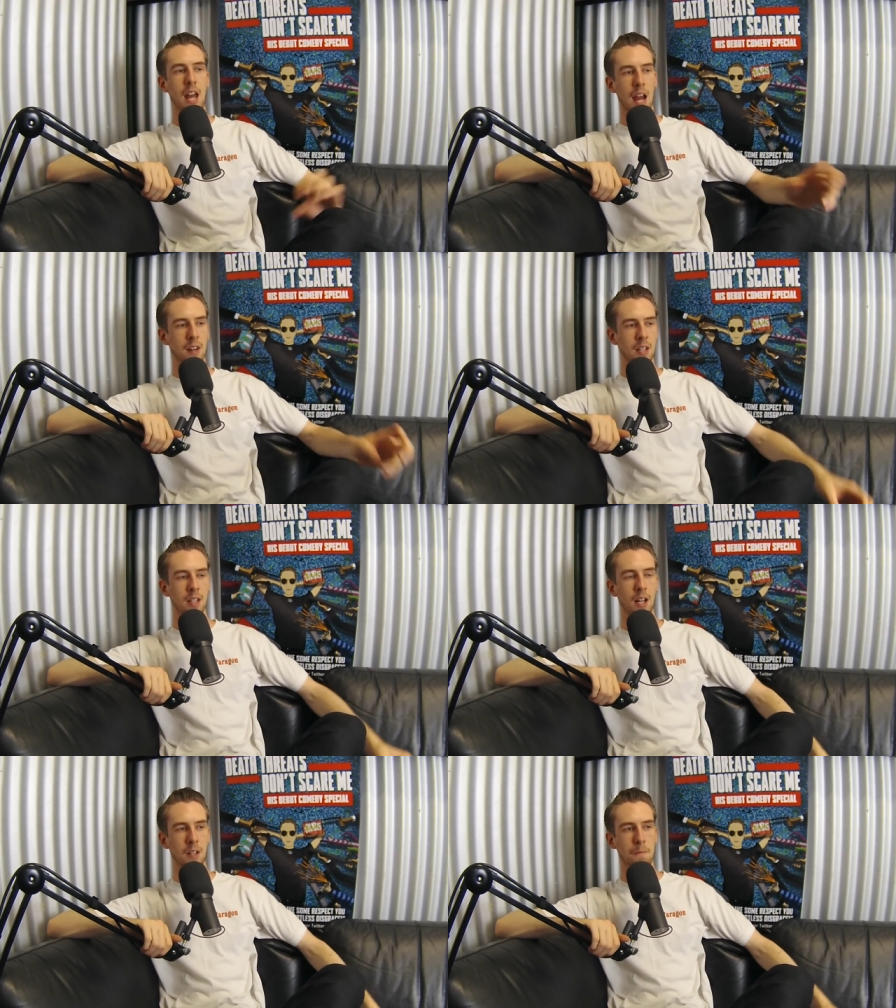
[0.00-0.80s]
And
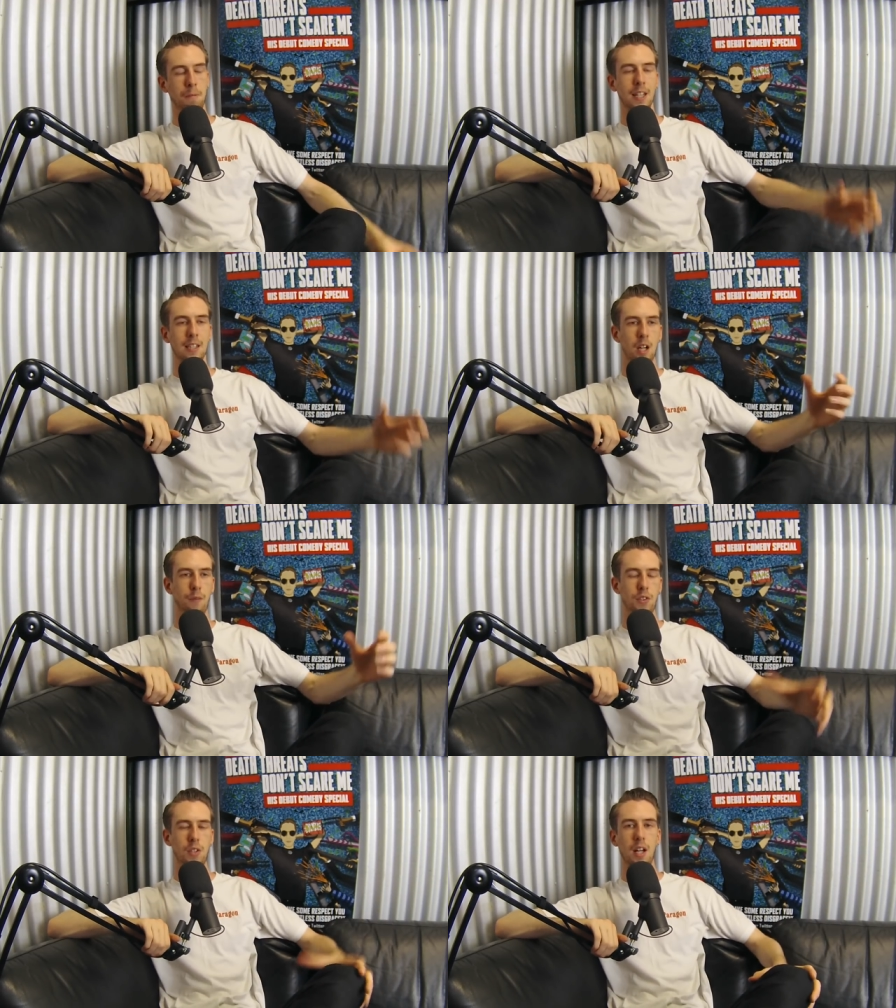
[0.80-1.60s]
then uh, the police
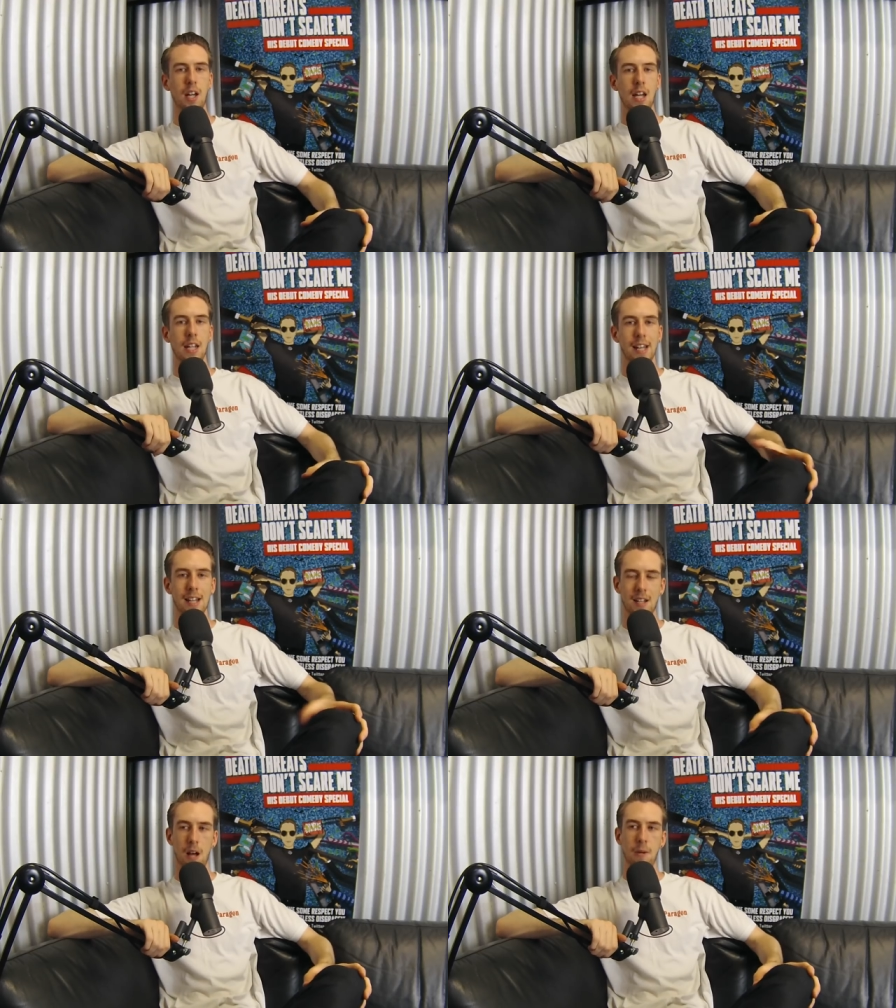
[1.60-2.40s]
officer, he
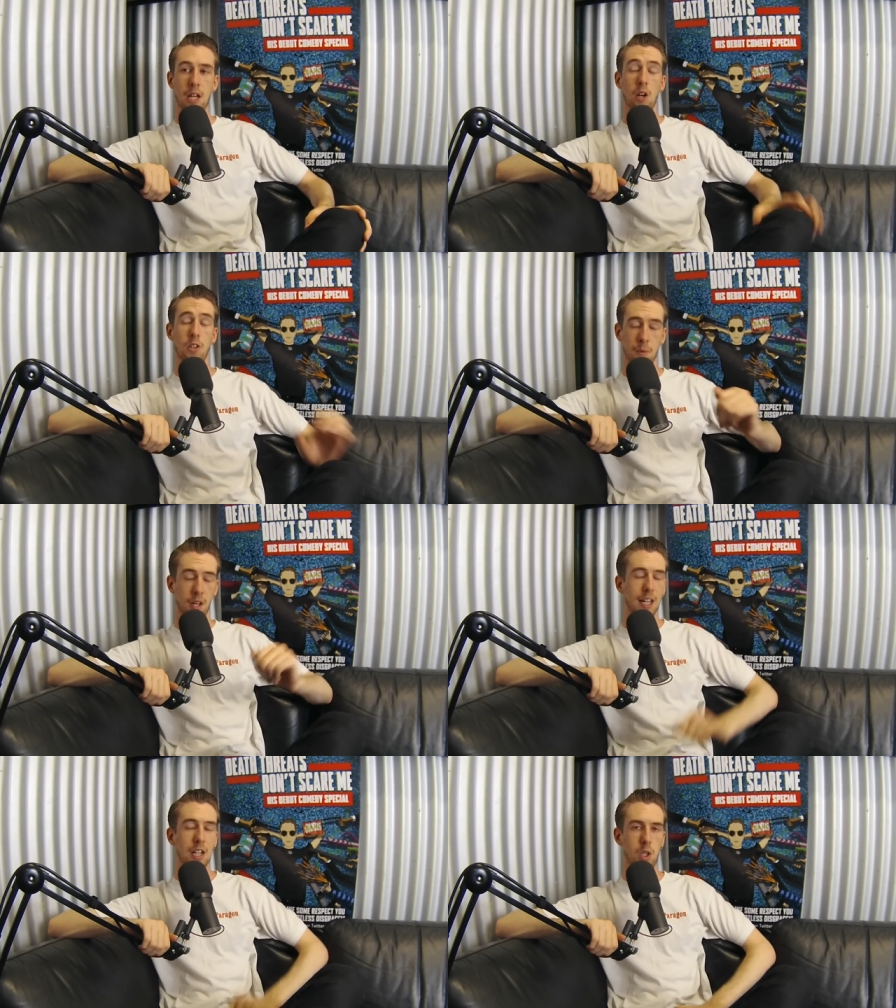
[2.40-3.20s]
gets up and he goes, I'm
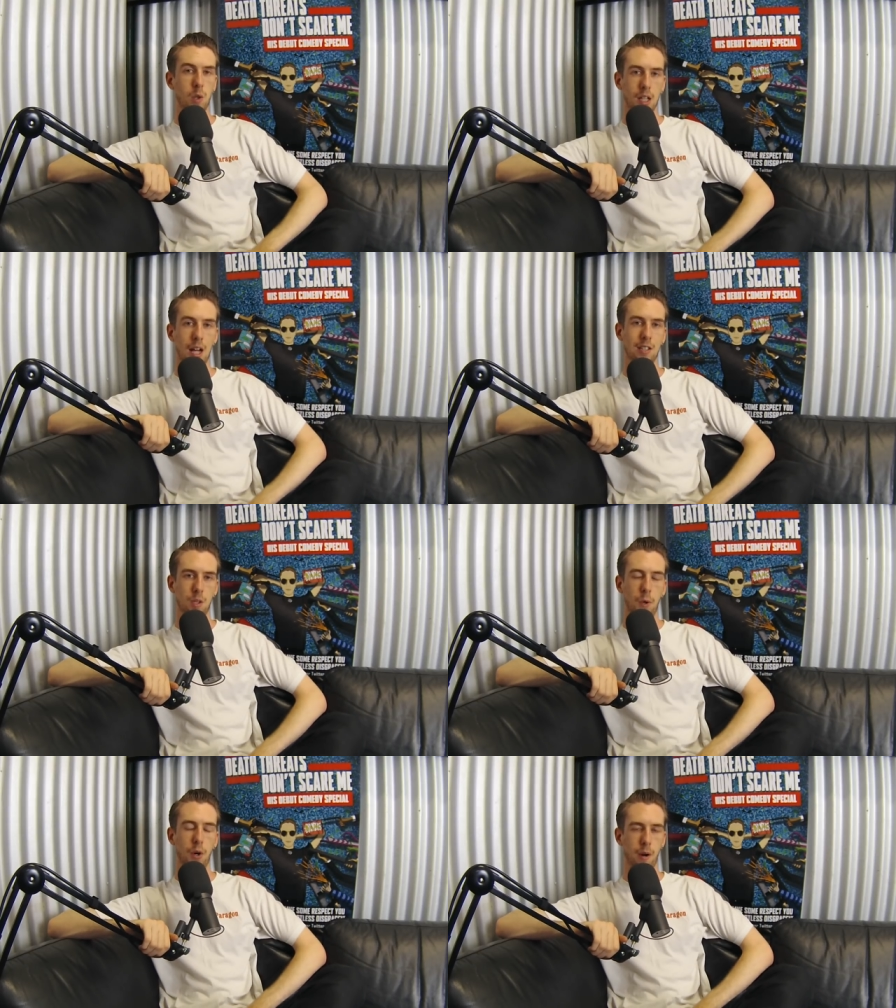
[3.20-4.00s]
going to get you a
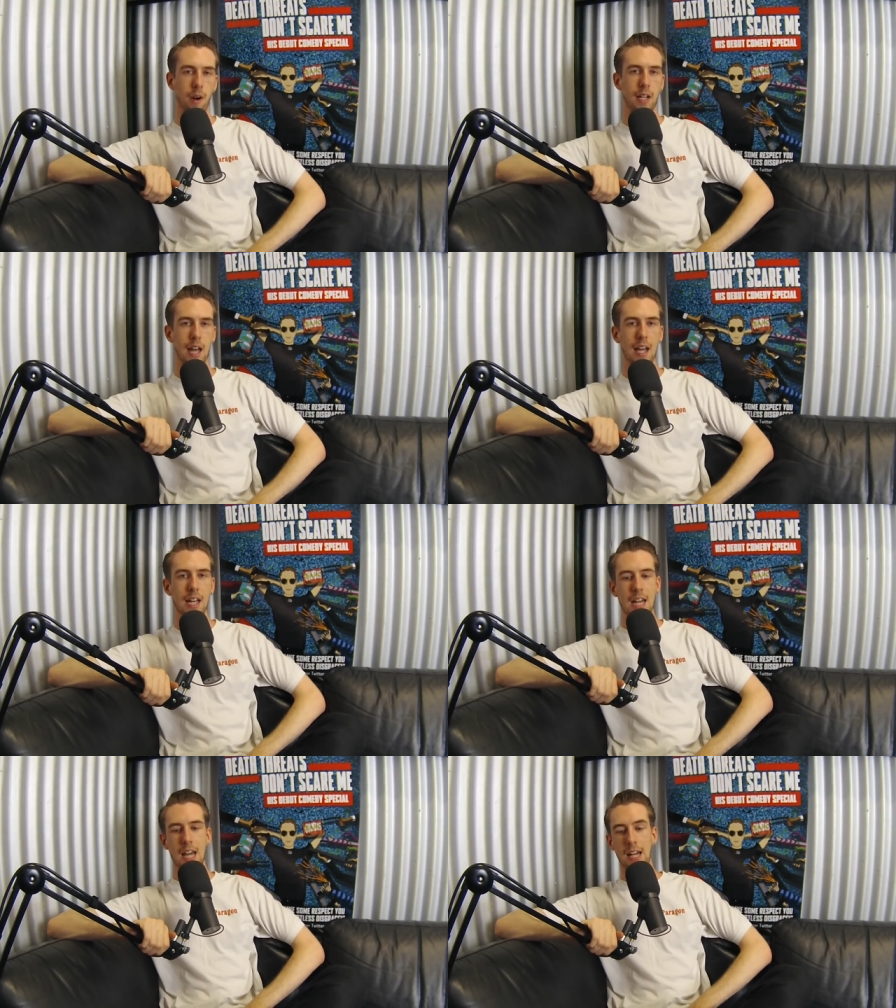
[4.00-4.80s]
glass of water, okay?